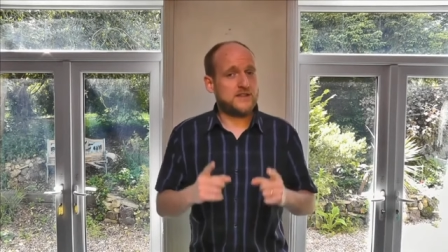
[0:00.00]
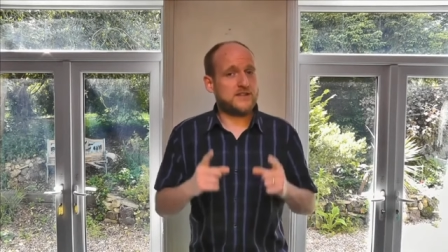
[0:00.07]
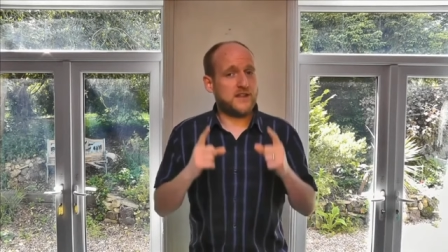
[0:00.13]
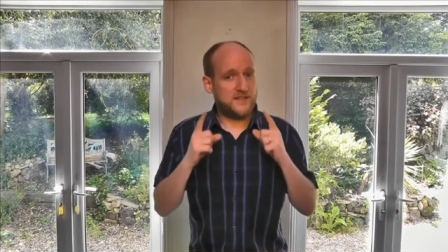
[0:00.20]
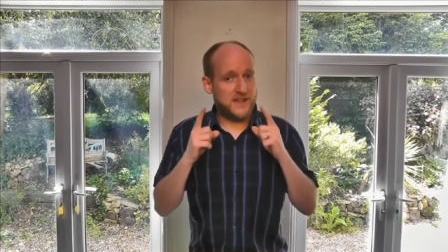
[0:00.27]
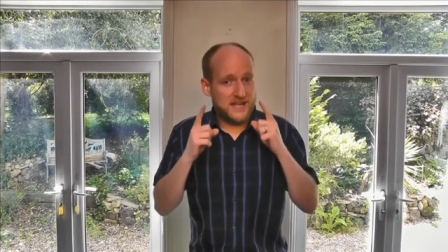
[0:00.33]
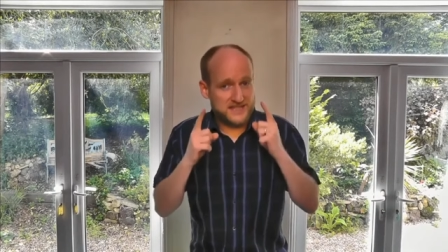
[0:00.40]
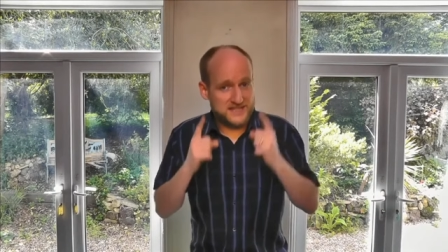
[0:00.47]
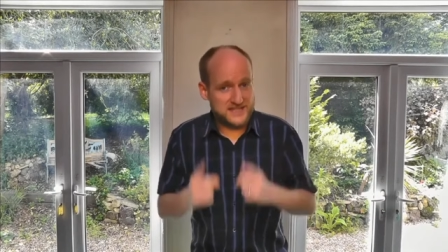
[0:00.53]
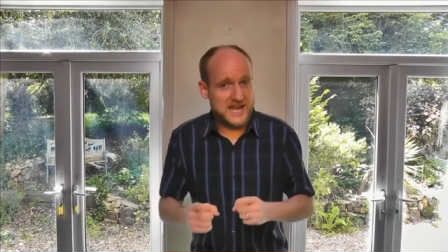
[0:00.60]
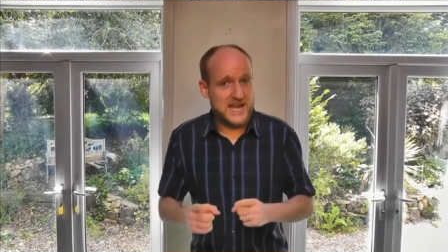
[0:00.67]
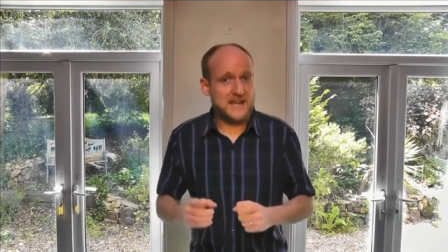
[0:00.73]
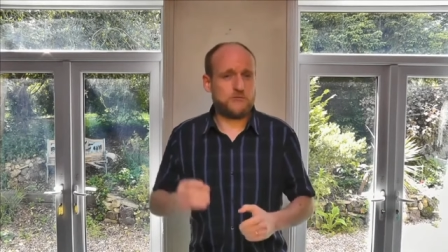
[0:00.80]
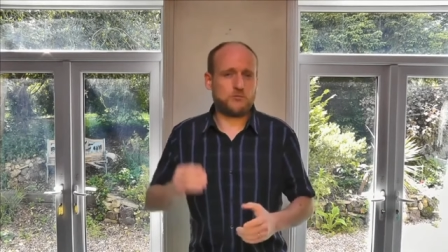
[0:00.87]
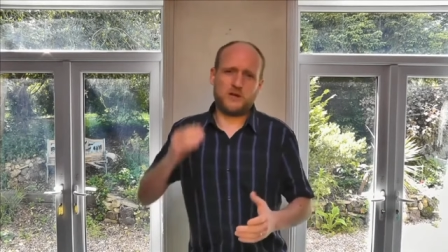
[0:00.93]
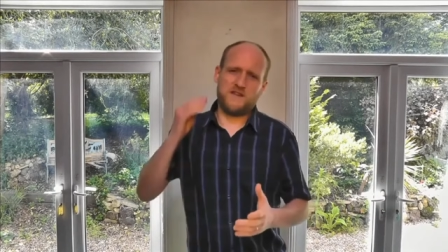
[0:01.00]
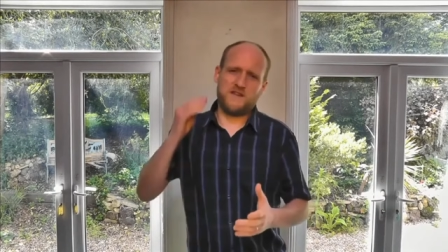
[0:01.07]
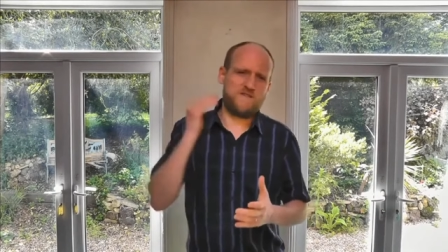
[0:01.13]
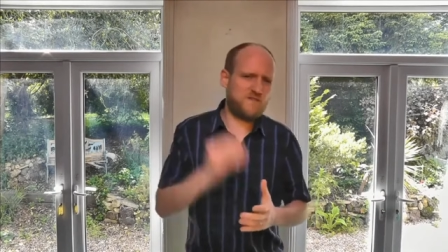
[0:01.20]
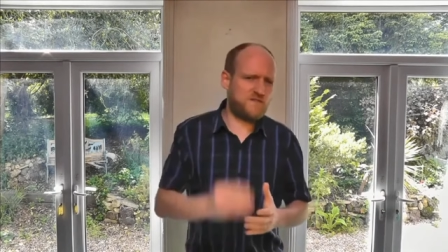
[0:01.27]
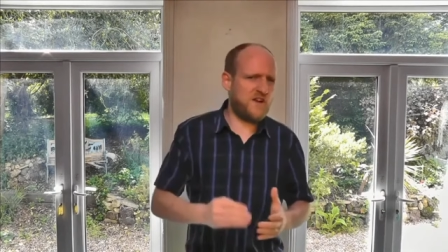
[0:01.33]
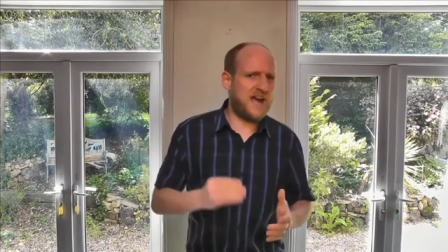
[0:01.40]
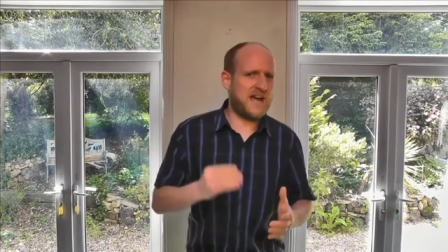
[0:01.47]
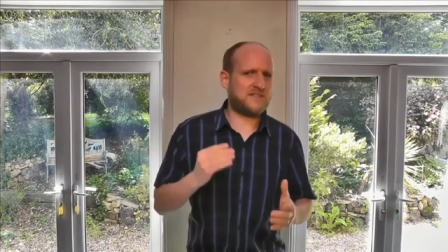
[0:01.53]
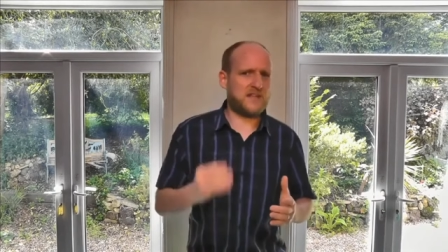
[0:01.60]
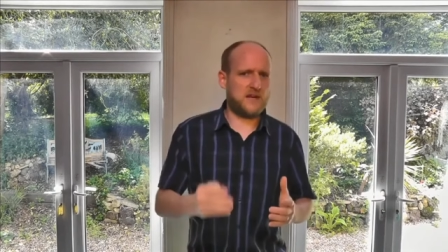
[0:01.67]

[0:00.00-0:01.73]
that they're saved when in fact